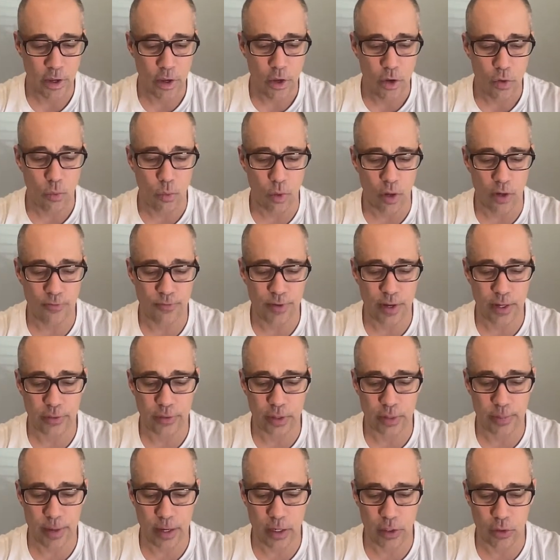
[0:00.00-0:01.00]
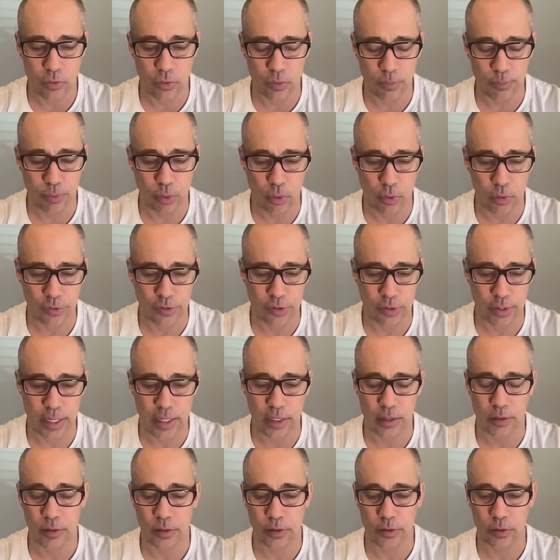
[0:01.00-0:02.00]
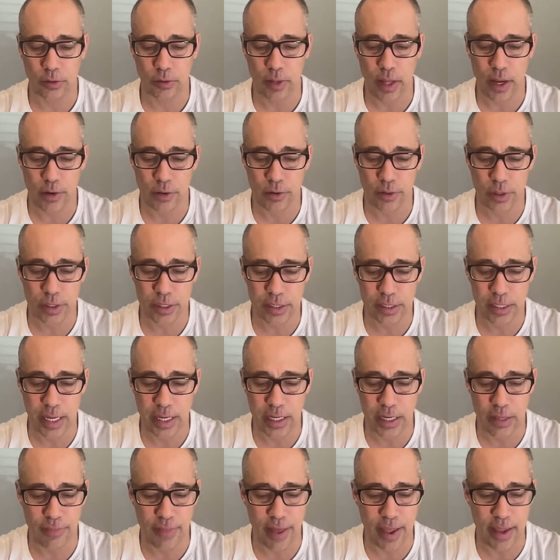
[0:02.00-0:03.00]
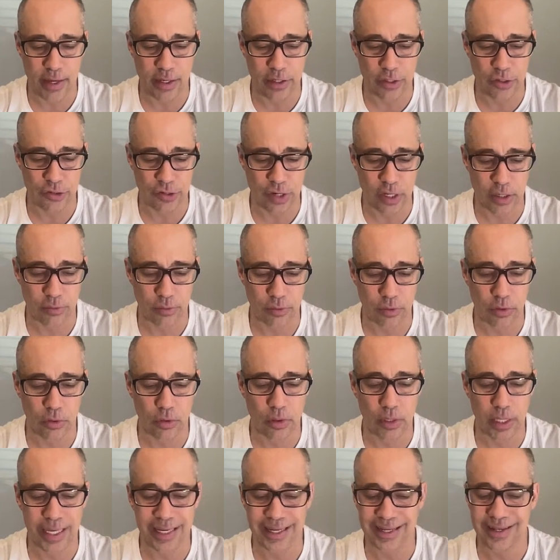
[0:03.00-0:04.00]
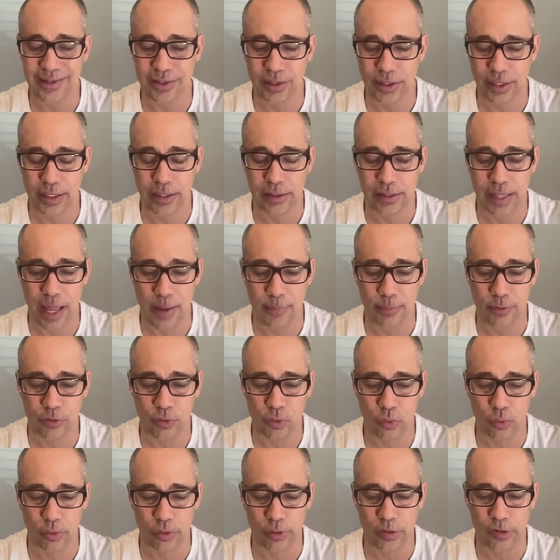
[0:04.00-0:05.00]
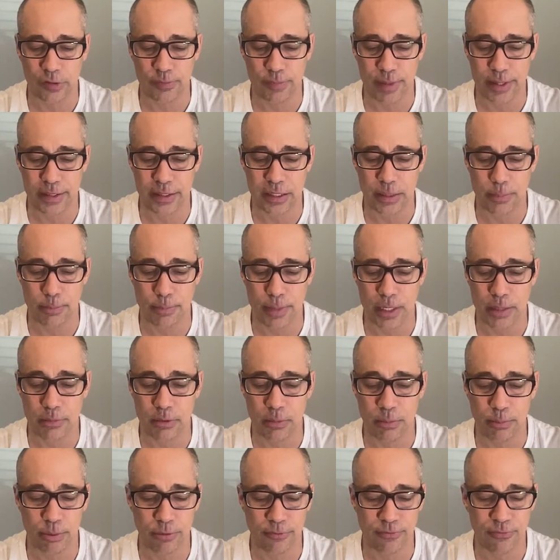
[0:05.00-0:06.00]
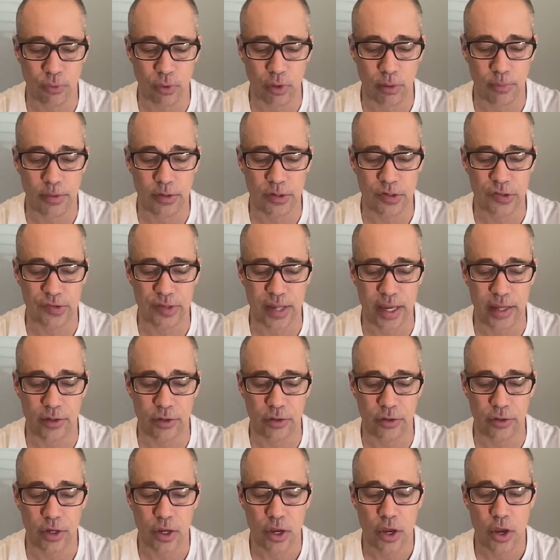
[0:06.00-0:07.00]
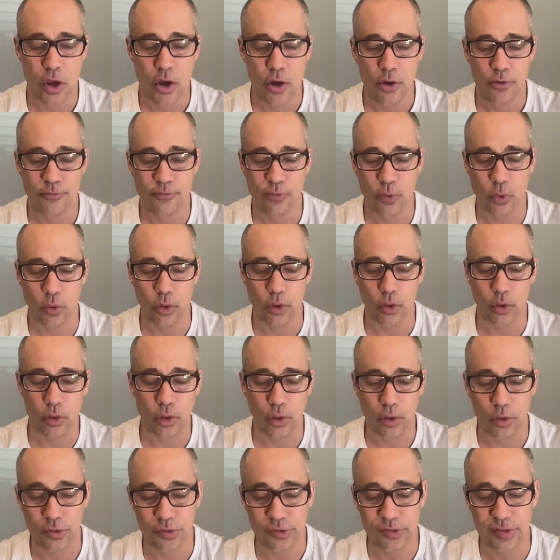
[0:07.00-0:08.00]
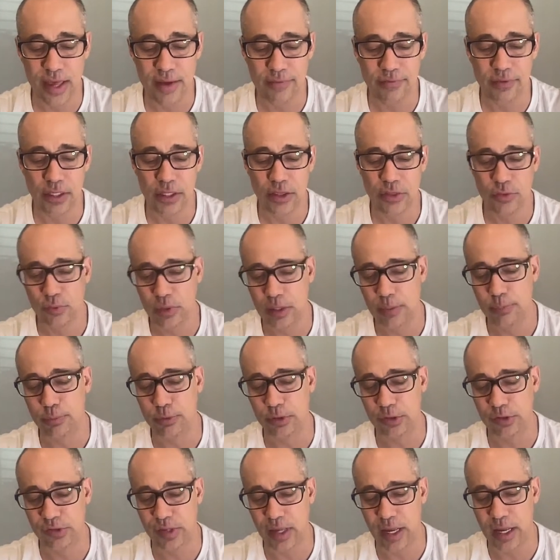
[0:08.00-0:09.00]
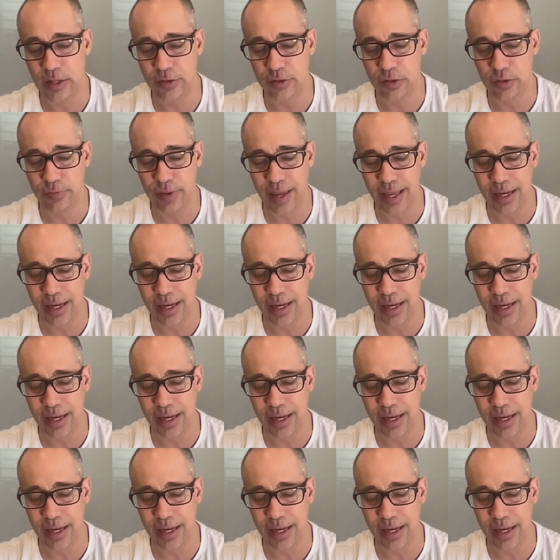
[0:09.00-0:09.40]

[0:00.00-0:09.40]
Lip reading: One veterinary medical report on analytical error indicated that, in general, in-clinic laboratories met the minimum performance standard for 73% of